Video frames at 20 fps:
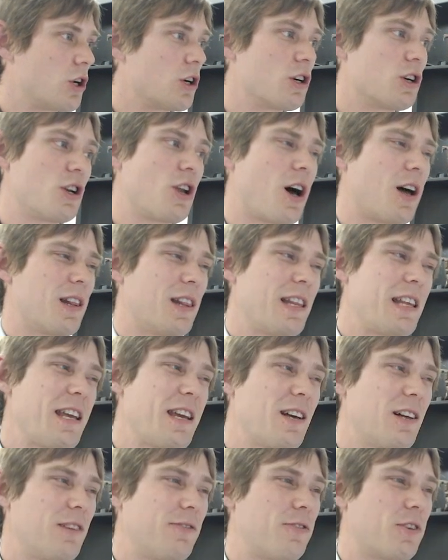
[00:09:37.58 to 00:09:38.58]
not
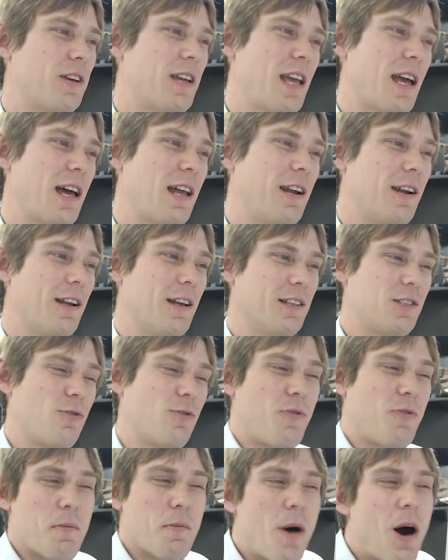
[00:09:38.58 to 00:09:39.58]
legal for Canada. So
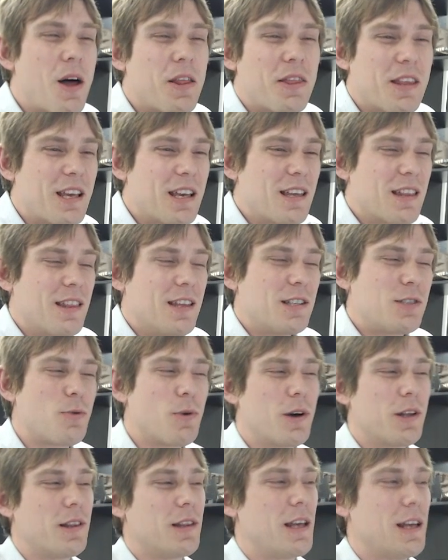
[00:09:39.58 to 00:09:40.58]
if we bought this
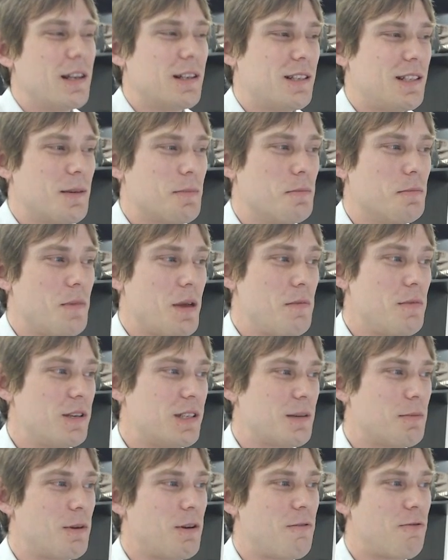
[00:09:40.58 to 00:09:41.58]
one, then maybe
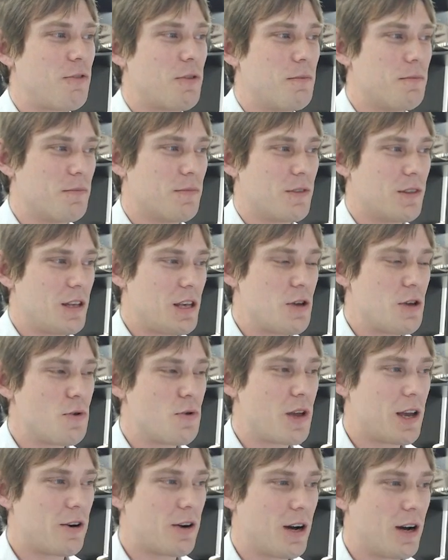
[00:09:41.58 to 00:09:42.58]
somebody from the
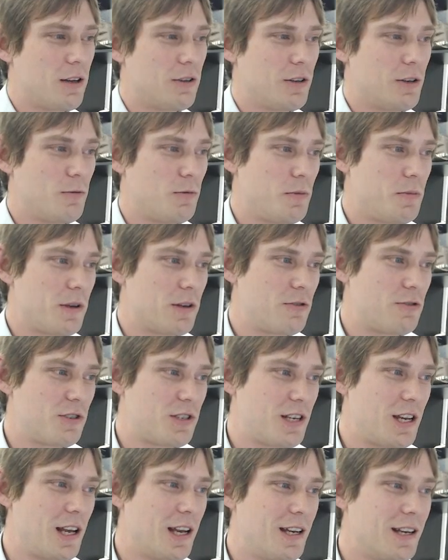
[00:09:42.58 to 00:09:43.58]
UK or Ireland would be
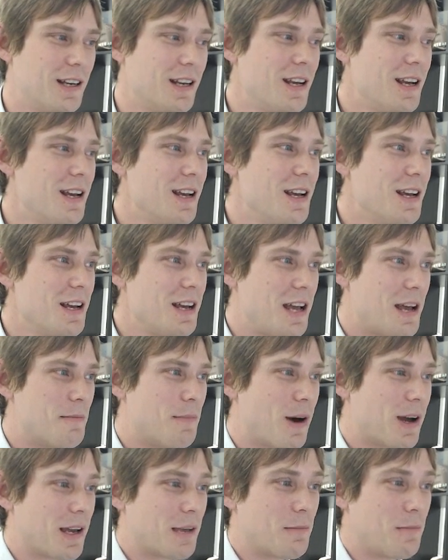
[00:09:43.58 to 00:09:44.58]
interested in
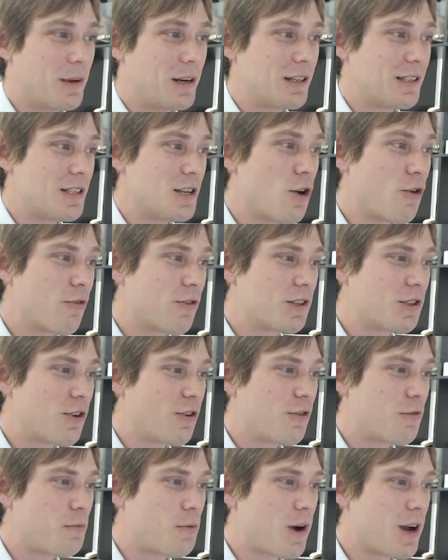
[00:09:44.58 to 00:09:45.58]
buying it, but it's no
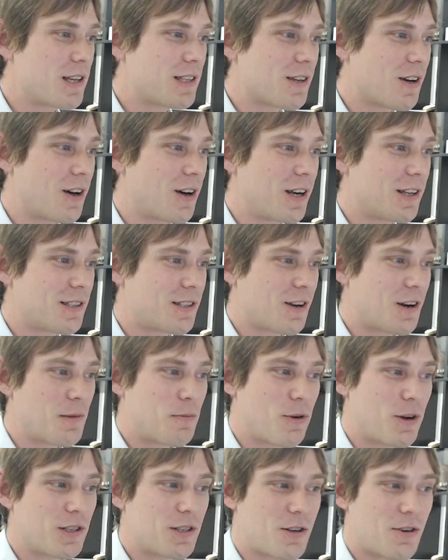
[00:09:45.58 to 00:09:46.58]
reserve price on it. Starting
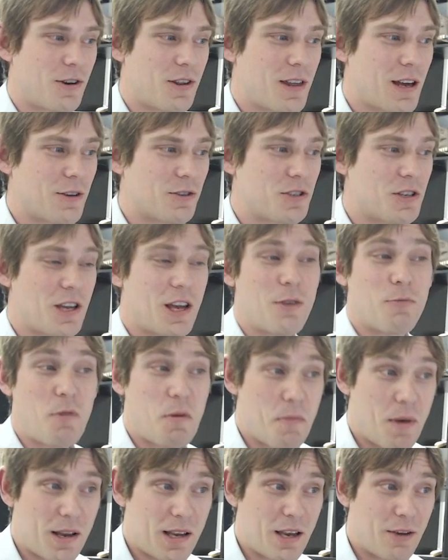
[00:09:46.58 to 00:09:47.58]
price 30,000 yen. We
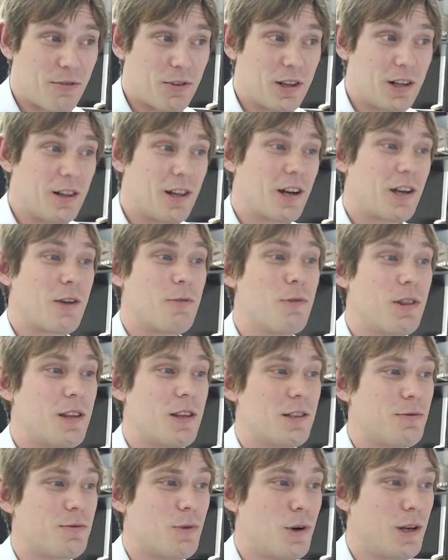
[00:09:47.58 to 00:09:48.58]
might get really lucky with
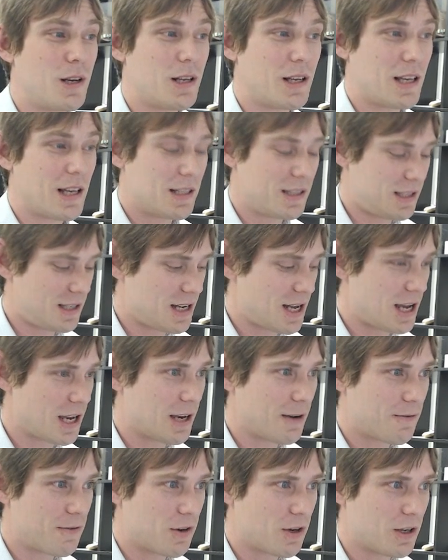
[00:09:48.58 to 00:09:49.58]
this one and snag
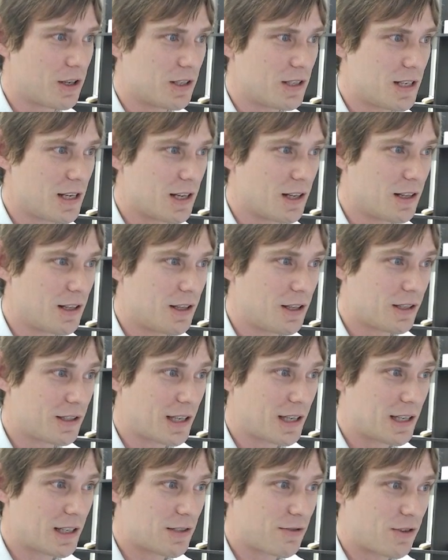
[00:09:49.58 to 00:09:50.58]
it for a good deal. It looks
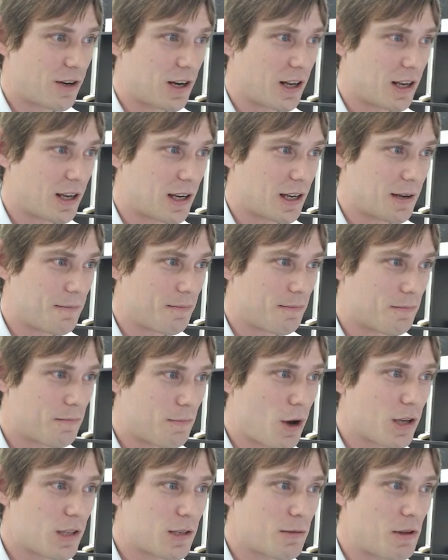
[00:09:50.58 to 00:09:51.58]
like it's running
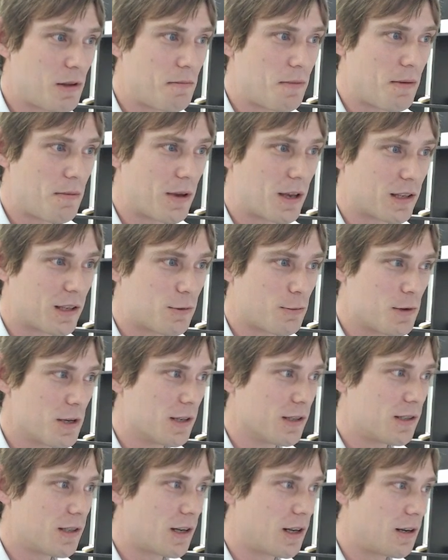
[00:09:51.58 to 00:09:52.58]
possibly BBS
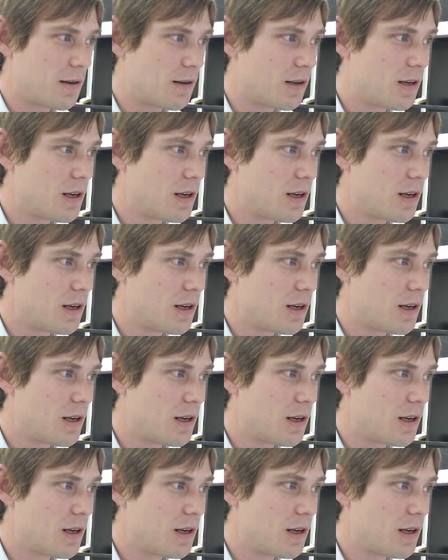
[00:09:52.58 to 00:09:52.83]
wheels on it,